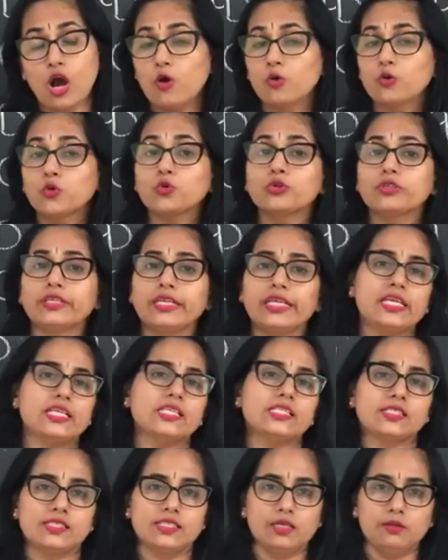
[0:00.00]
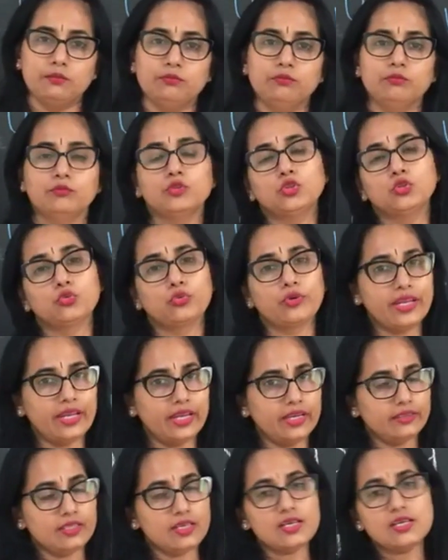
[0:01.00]
how to teach them to
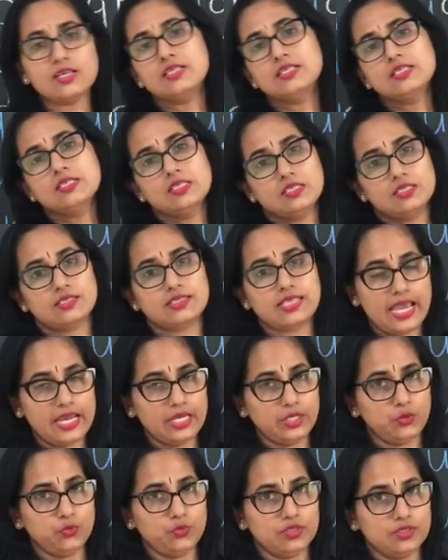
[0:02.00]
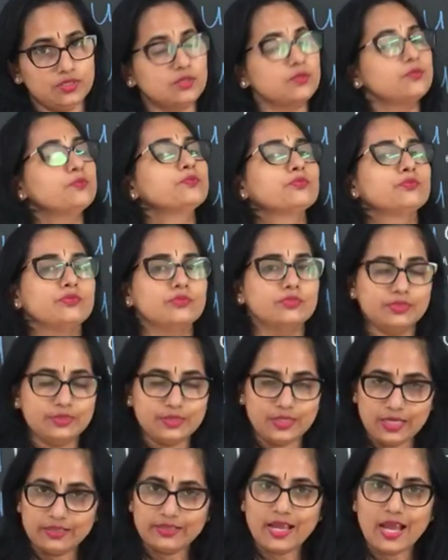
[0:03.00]
read the sight words.
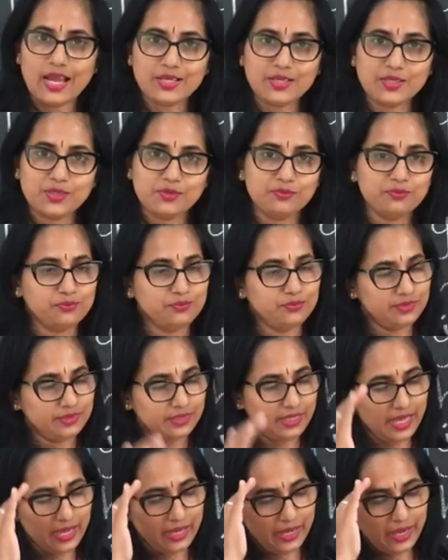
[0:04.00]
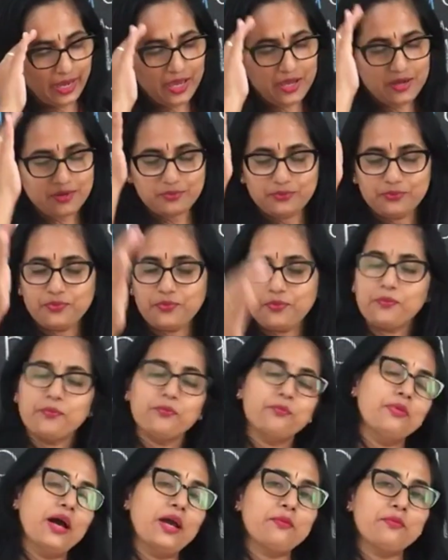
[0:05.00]
Till that, take care.
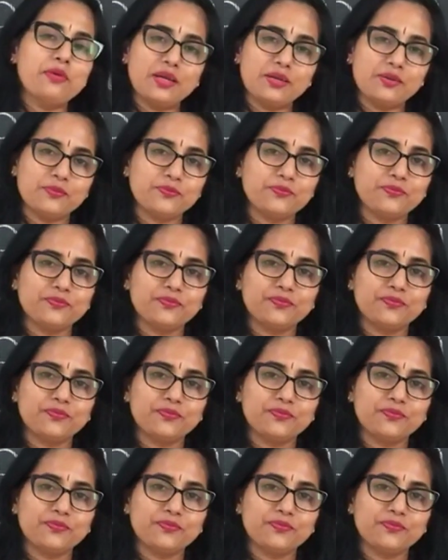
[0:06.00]
Bye bye.